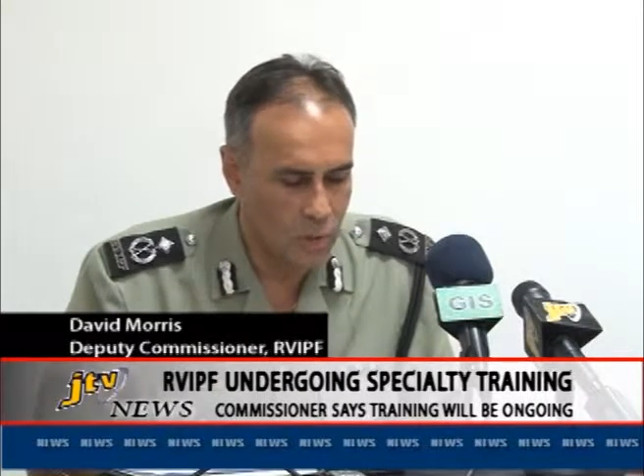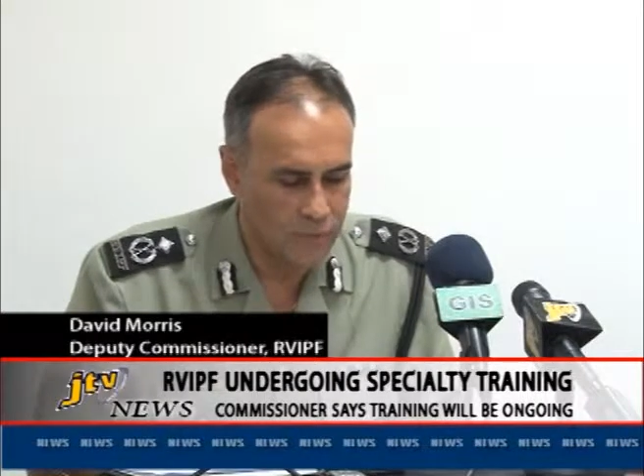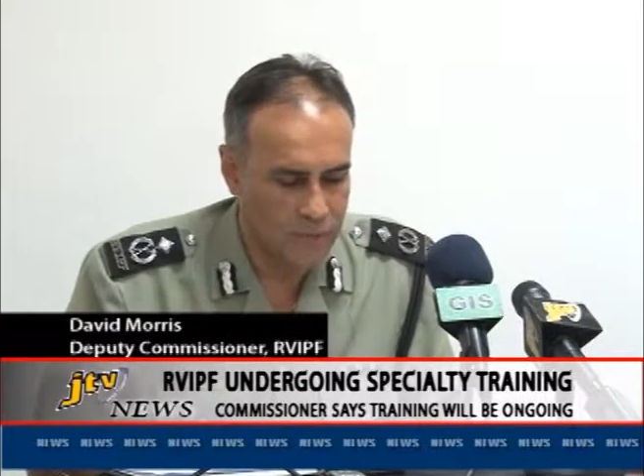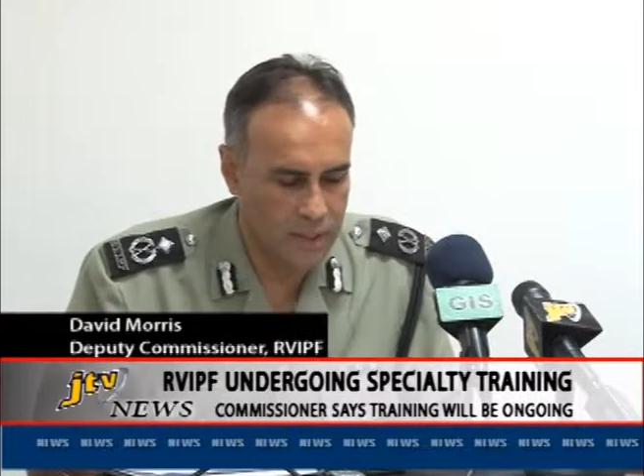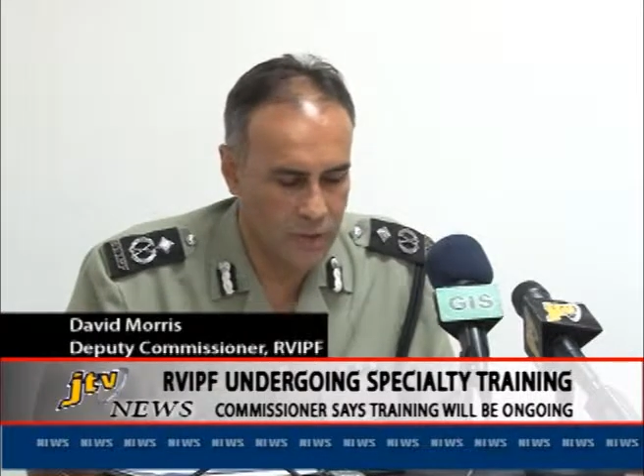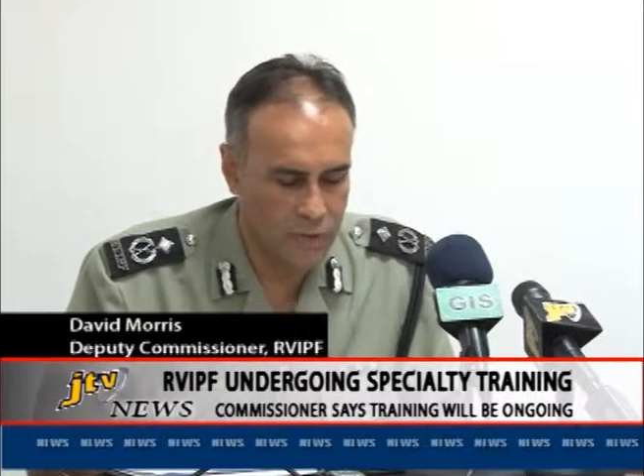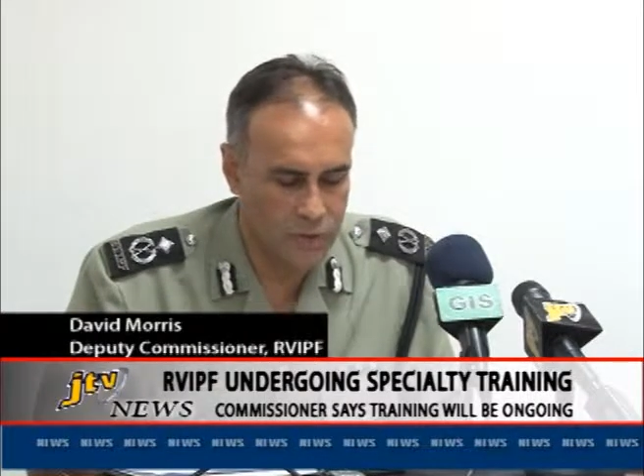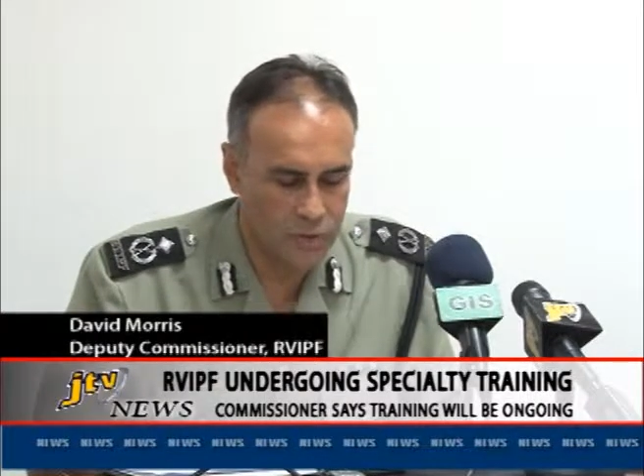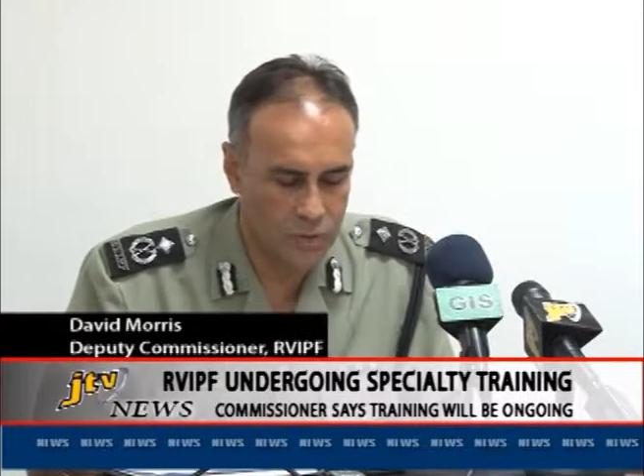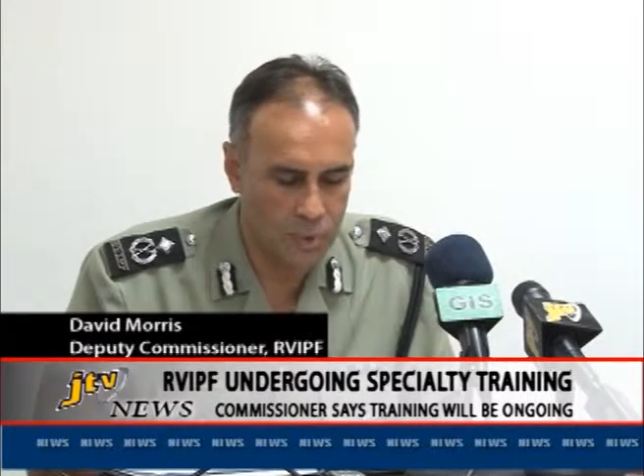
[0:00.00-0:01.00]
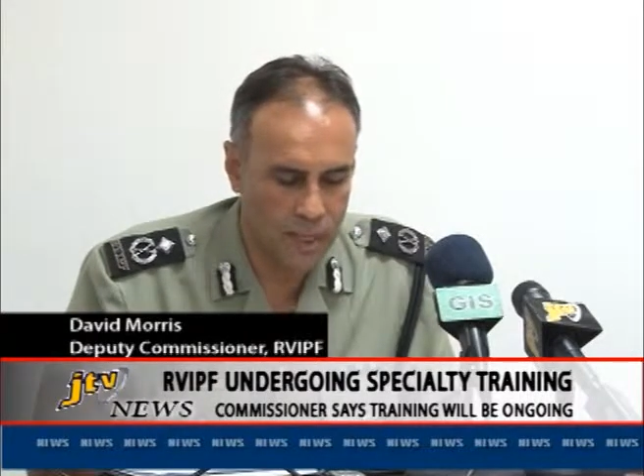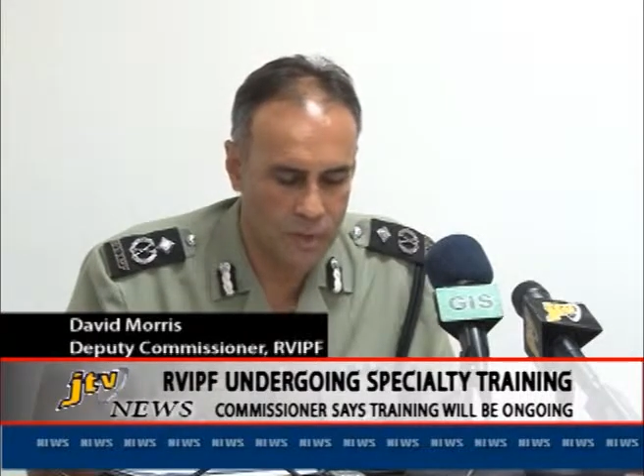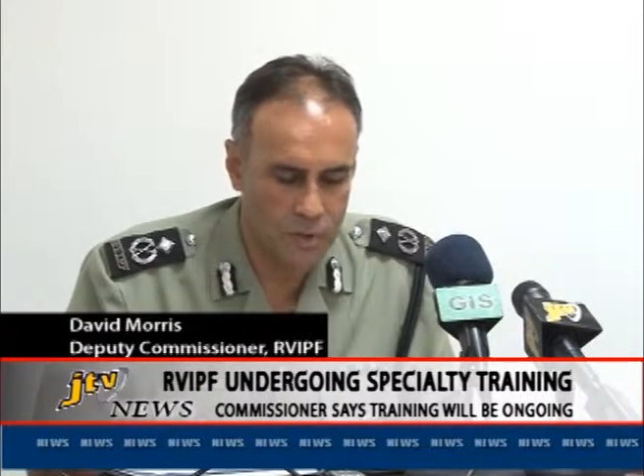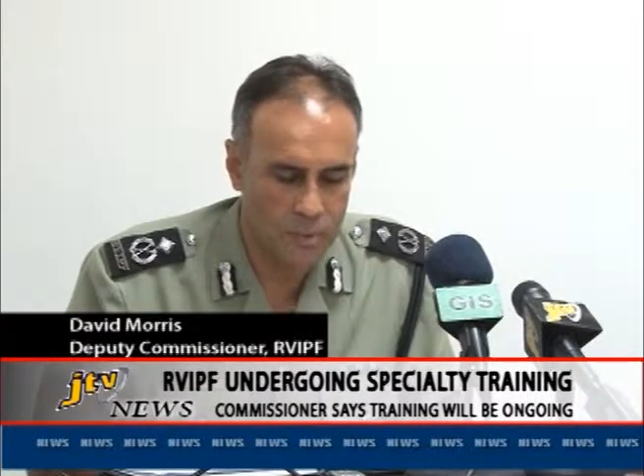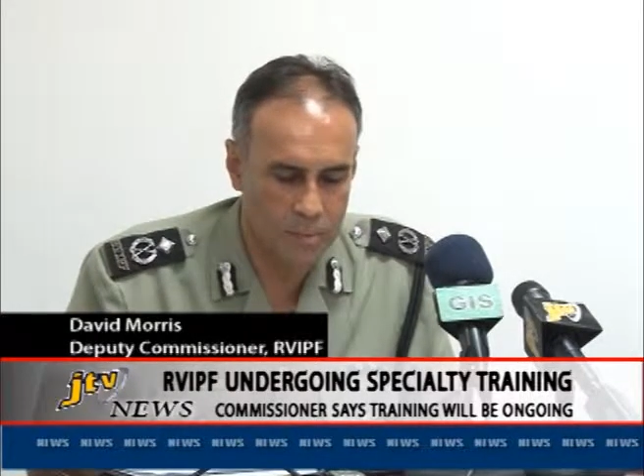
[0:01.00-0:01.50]
we've sent officers away
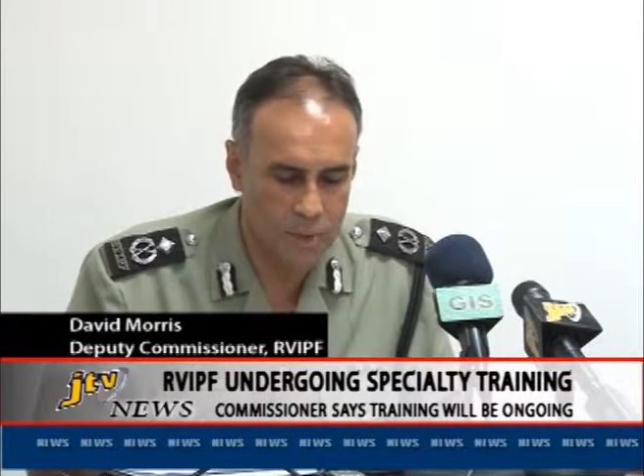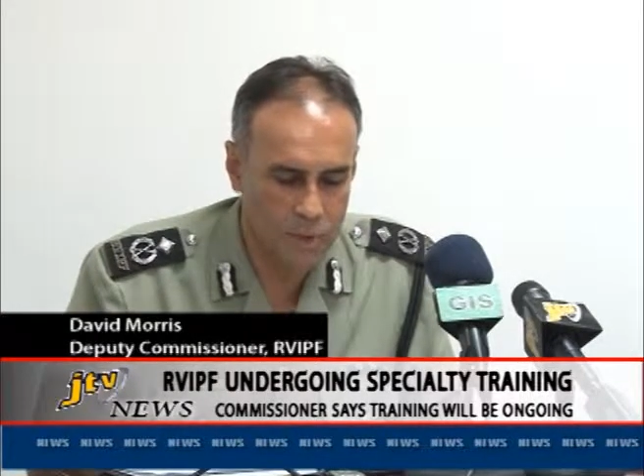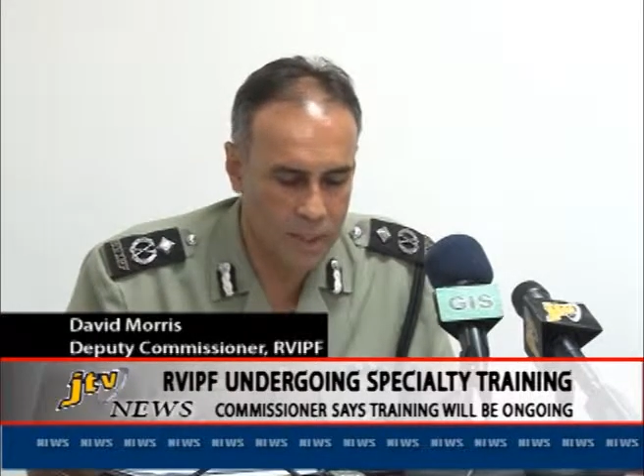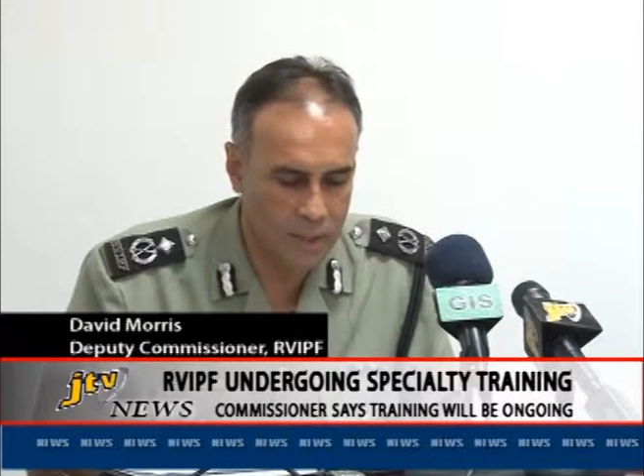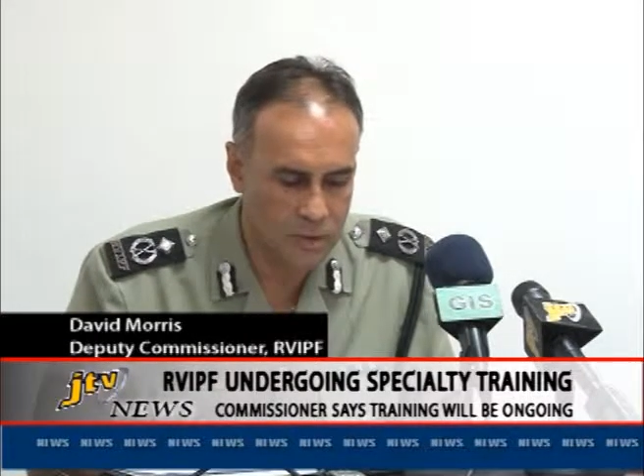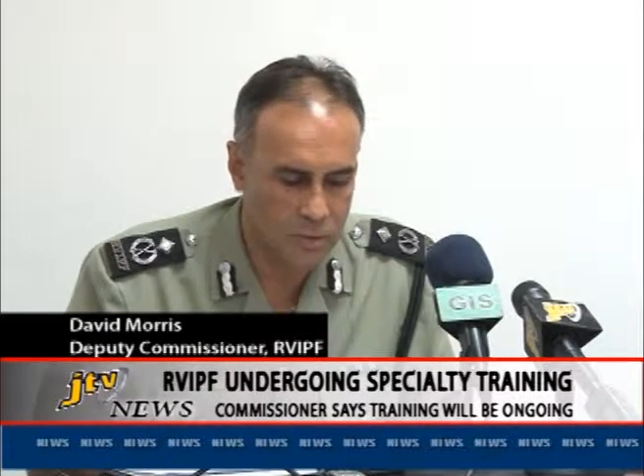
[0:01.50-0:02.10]
to Bermuda